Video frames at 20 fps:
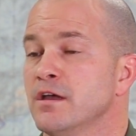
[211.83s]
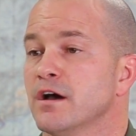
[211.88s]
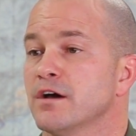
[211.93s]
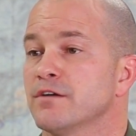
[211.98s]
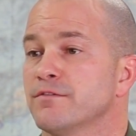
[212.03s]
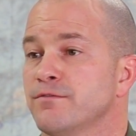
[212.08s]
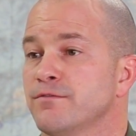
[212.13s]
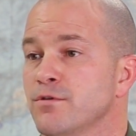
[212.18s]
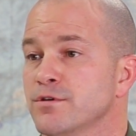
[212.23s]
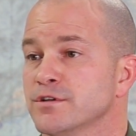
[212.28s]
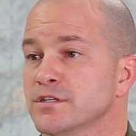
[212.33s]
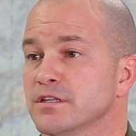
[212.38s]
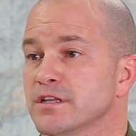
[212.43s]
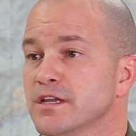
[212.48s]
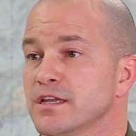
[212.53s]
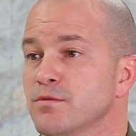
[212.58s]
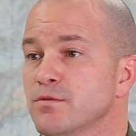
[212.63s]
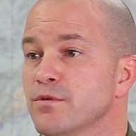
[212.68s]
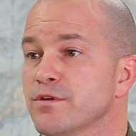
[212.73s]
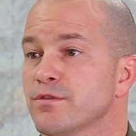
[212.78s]

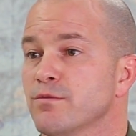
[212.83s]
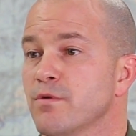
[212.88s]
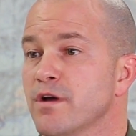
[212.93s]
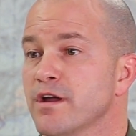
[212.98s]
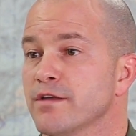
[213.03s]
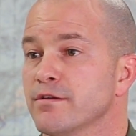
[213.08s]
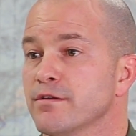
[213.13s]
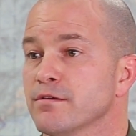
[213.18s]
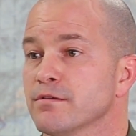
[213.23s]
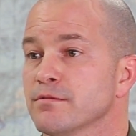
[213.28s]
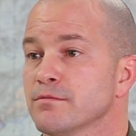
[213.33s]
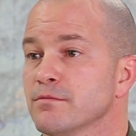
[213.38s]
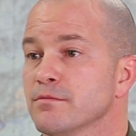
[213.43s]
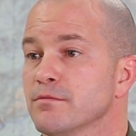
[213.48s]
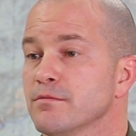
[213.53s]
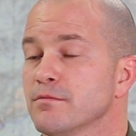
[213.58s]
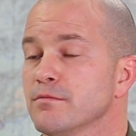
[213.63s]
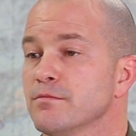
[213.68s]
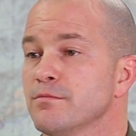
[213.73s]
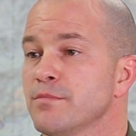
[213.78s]
Unfortunately, with weather
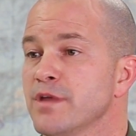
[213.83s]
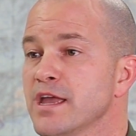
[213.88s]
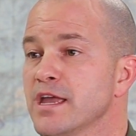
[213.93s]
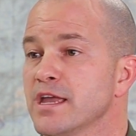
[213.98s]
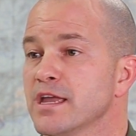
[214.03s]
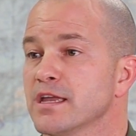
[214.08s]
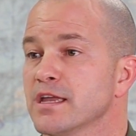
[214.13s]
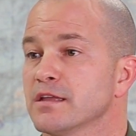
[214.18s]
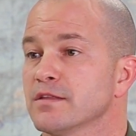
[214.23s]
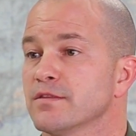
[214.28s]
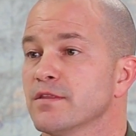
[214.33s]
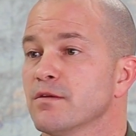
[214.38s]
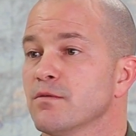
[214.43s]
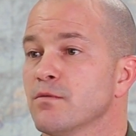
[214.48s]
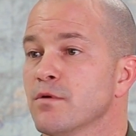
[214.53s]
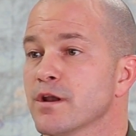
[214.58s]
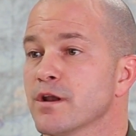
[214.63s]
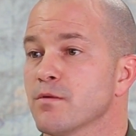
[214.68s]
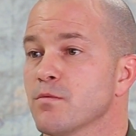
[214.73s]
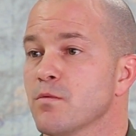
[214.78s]
being
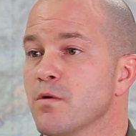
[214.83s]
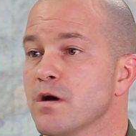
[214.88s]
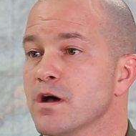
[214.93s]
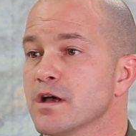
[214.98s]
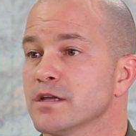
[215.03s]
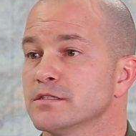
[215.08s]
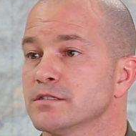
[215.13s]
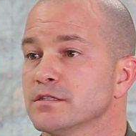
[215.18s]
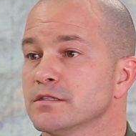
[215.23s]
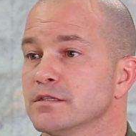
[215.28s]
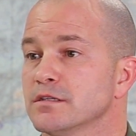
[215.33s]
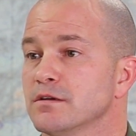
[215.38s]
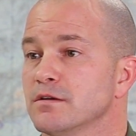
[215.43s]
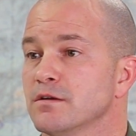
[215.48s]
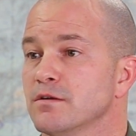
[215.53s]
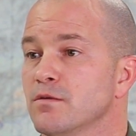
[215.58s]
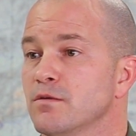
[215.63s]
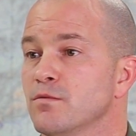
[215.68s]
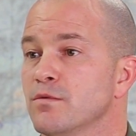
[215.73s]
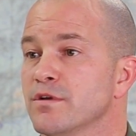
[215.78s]
what it was,
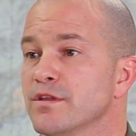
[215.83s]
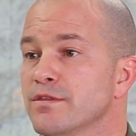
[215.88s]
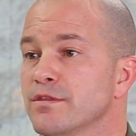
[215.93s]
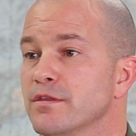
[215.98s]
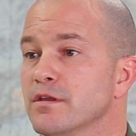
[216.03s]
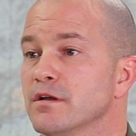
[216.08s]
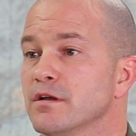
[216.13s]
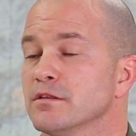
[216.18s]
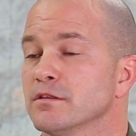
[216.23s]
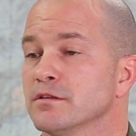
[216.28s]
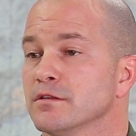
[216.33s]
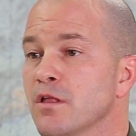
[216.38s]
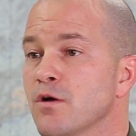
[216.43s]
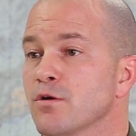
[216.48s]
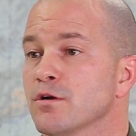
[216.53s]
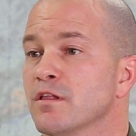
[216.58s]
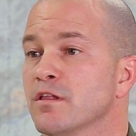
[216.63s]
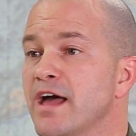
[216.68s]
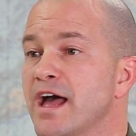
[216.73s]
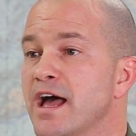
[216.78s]
with
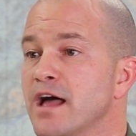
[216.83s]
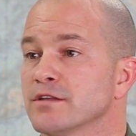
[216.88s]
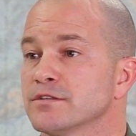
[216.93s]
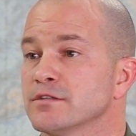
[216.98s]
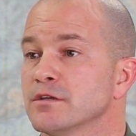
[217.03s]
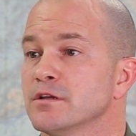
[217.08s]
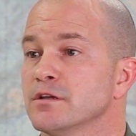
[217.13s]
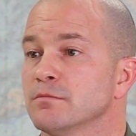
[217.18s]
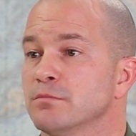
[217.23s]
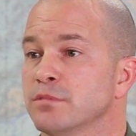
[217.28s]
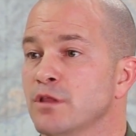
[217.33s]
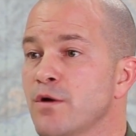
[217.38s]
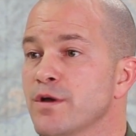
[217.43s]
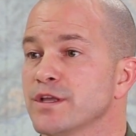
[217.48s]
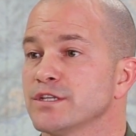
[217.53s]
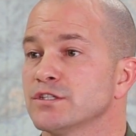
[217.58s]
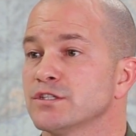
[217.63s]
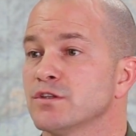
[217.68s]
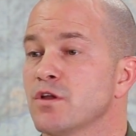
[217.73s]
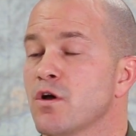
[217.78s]
low clouds,
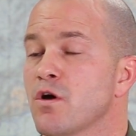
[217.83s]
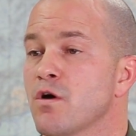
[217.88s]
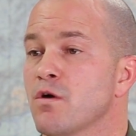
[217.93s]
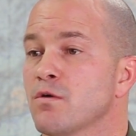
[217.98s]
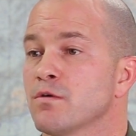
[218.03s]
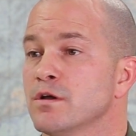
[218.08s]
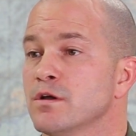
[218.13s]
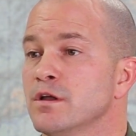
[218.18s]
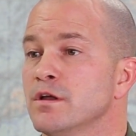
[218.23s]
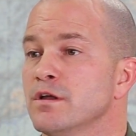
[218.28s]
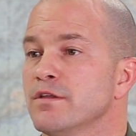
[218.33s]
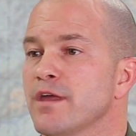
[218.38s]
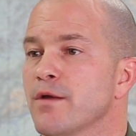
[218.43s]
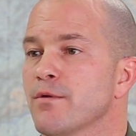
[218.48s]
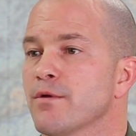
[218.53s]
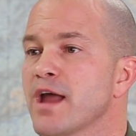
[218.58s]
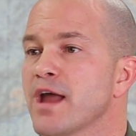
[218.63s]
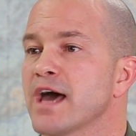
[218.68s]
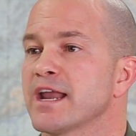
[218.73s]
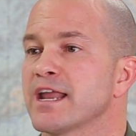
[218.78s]
blowing snow, they
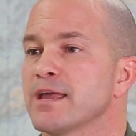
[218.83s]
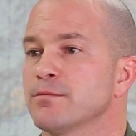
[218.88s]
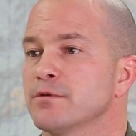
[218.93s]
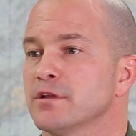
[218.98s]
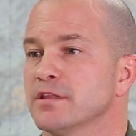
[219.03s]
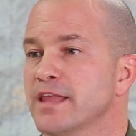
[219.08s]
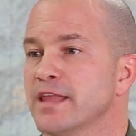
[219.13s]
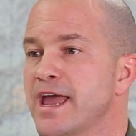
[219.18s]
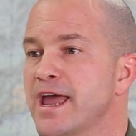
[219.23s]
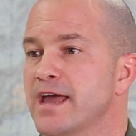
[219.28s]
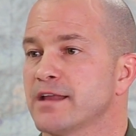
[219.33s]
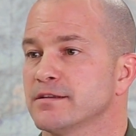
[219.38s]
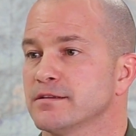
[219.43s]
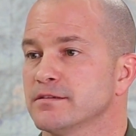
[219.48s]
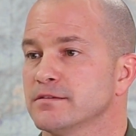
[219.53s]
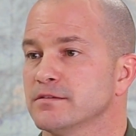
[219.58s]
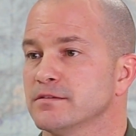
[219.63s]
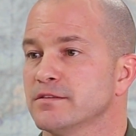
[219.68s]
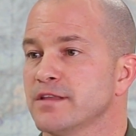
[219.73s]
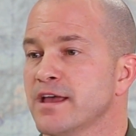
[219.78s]
were not able to land
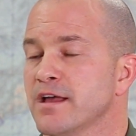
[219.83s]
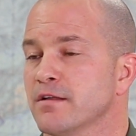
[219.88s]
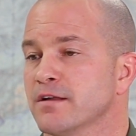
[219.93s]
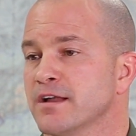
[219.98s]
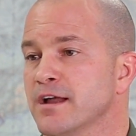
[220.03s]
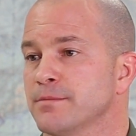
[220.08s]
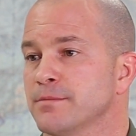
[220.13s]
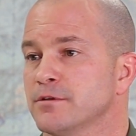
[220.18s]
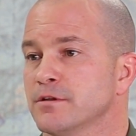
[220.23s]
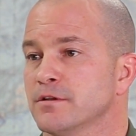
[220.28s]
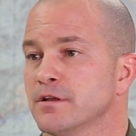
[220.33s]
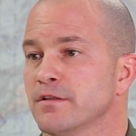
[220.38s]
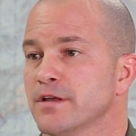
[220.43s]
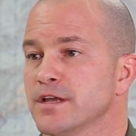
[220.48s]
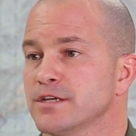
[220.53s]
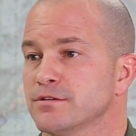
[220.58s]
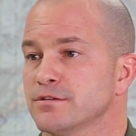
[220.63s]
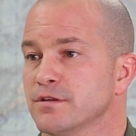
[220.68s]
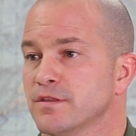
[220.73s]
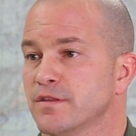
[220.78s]
the helicopter to
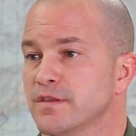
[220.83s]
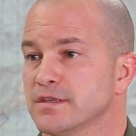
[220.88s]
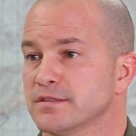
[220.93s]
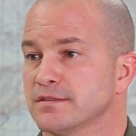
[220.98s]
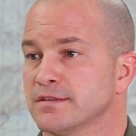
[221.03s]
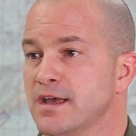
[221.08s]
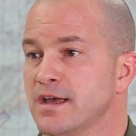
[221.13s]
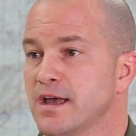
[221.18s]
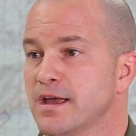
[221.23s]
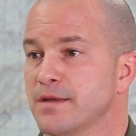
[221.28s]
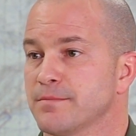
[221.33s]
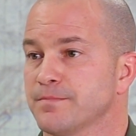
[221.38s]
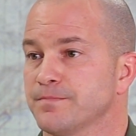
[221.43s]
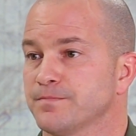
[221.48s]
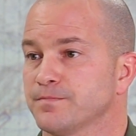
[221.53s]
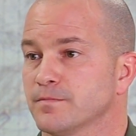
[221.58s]
glacier at this time.